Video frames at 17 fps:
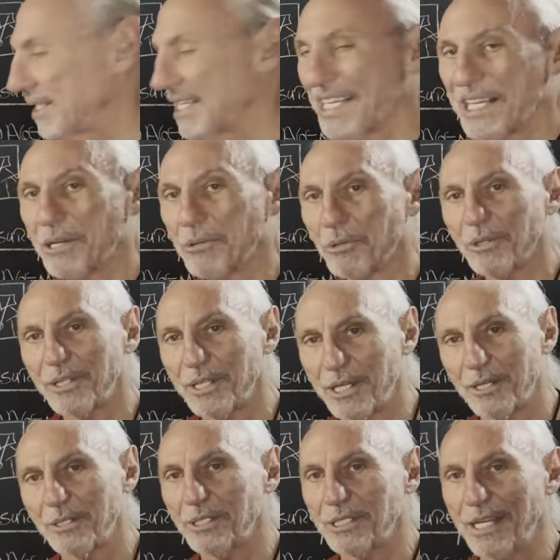to equal the
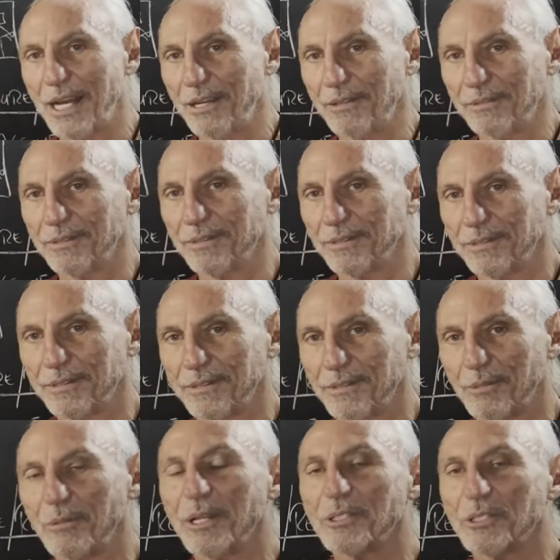gear sound,
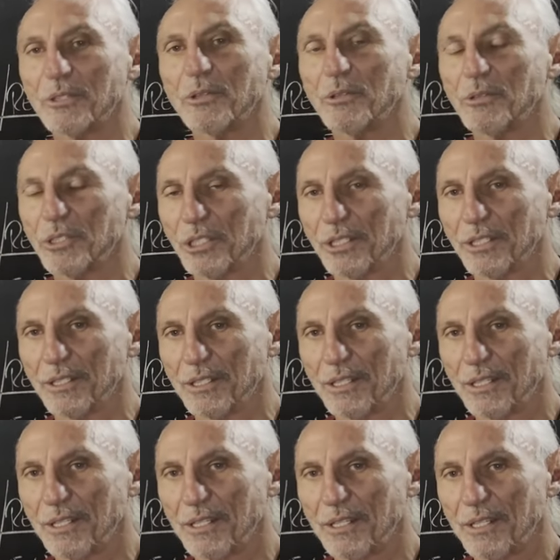the resolution.
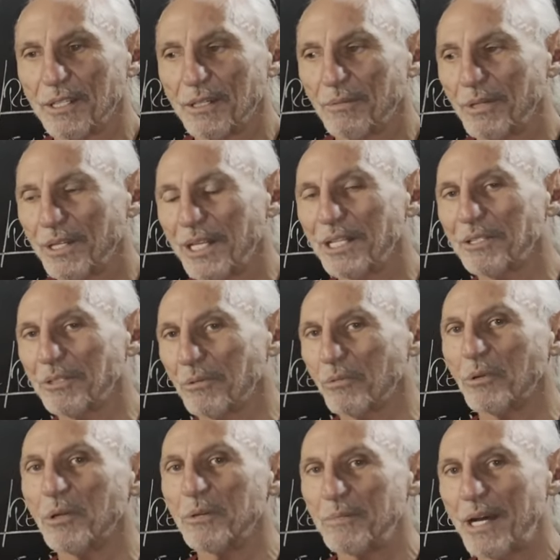I want to get the
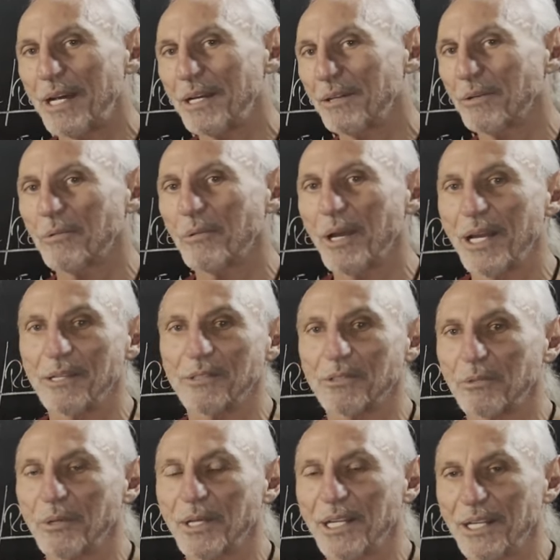room out of the way
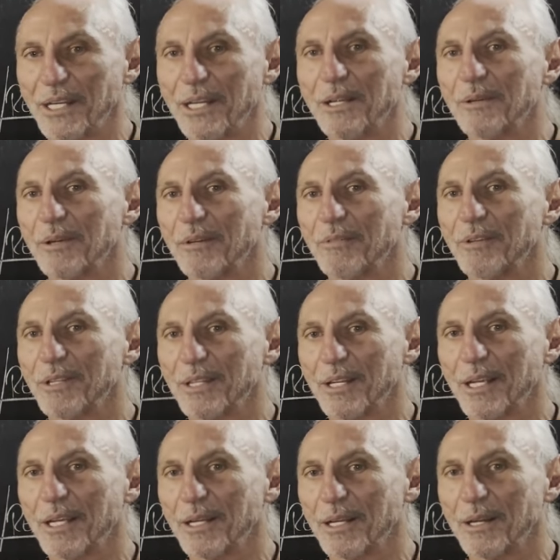so we can hear
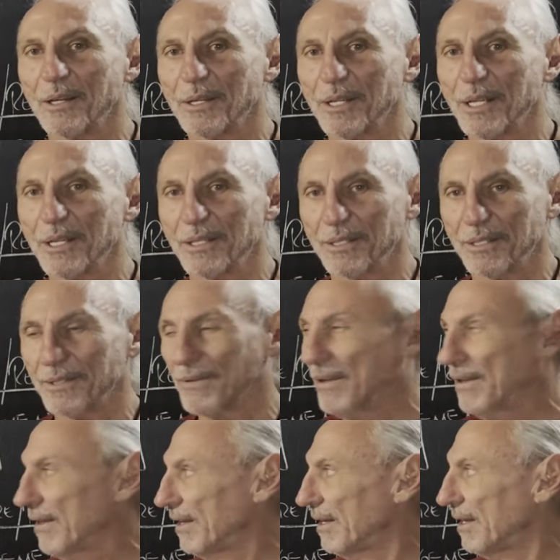everything in our gear.
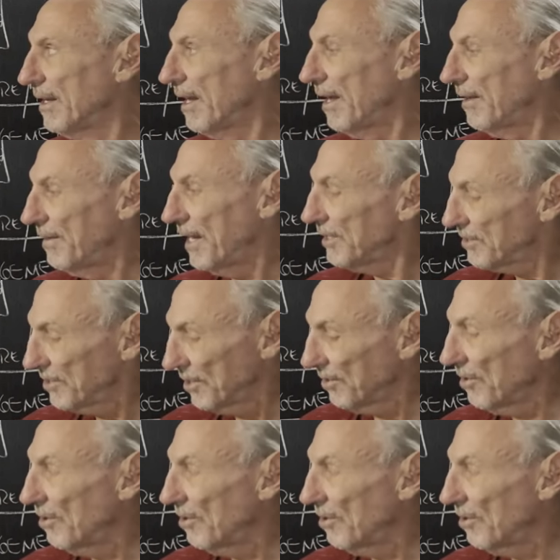And that's the